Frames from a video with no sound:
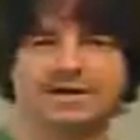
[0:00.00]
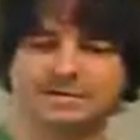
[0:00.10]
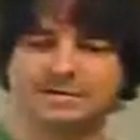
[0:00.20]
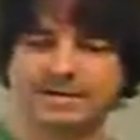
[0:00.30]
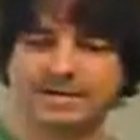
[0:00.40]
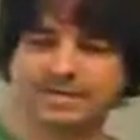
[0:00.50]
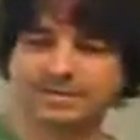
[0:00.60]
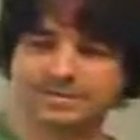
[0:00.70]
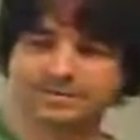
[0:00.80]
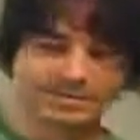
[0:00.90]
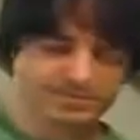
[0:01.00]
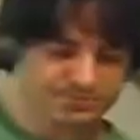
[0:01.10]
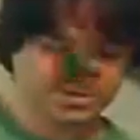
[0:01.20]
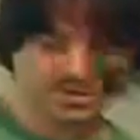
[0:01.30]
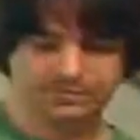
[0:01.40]
and all that, but that's
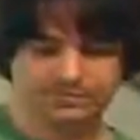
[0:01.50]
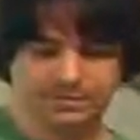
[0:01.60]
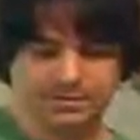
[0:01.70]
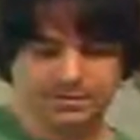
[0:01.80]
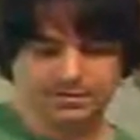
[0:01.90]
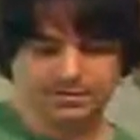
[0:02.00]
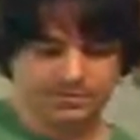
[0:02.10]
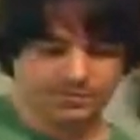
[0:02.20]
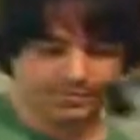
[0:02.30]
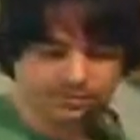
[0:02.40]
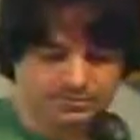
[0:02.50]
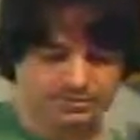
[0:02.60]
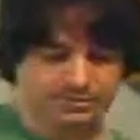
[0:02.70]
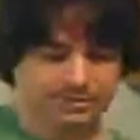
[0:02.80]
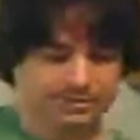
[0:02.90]
part of the whole
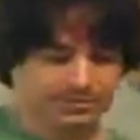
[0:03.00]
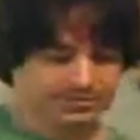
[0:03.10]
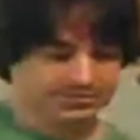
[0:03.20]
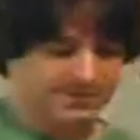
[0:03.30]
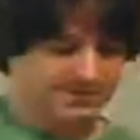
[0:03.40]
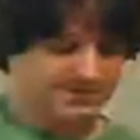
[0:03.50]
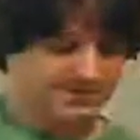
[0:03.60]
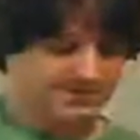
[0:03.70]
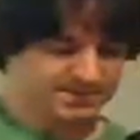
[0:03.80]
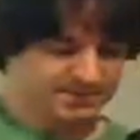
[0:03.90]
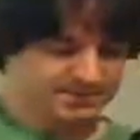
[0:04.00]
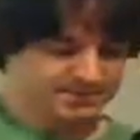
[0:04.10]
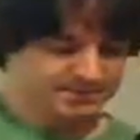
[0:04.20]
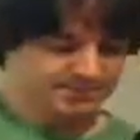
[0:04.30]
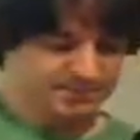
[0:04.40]
alignment process.
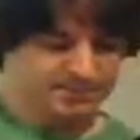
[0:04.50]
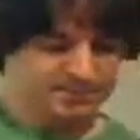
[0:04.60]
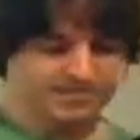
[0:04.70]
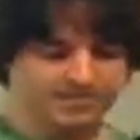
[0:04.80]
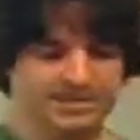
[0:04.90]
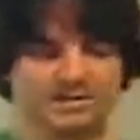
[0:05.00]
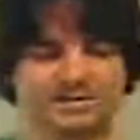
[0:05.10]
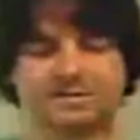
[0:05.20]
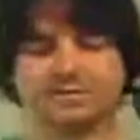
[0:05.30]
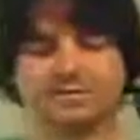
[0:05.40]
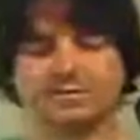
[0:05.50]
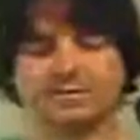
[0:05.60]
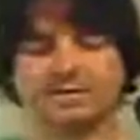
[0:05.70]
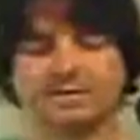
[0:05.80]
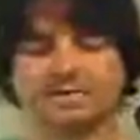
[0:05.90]
But basically there will
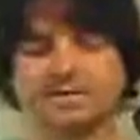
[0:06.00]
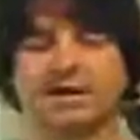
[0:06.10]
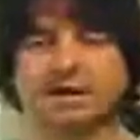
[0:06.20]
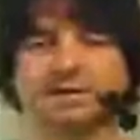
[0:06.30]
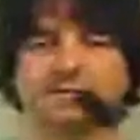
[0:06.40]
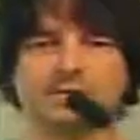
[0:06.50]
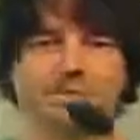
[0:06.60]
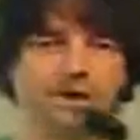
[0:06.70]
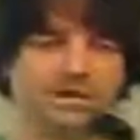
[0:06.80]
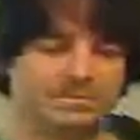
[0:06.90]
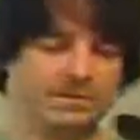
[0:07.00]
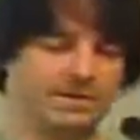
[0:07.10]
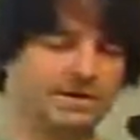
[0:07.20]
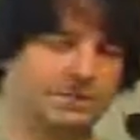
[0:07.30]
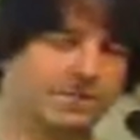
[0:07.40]
be a slot on the bottom of the
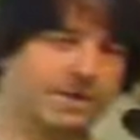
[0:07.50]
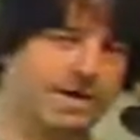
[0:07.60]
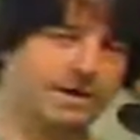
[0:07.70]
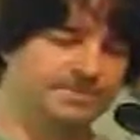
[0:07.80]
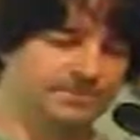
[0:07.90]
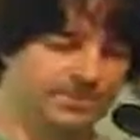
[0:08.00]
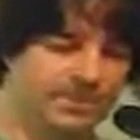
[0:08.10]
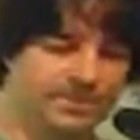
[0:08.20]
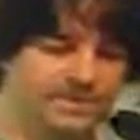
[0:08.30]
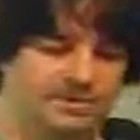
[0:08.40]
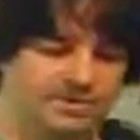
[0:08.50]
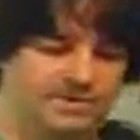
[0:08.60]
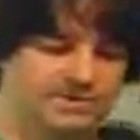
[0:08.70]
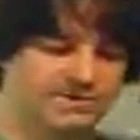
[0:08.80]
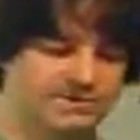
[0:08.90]
airframe where
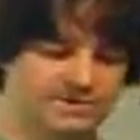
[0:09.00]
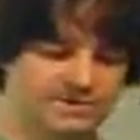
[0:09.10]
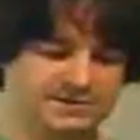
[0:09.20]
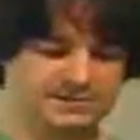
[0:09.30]
this just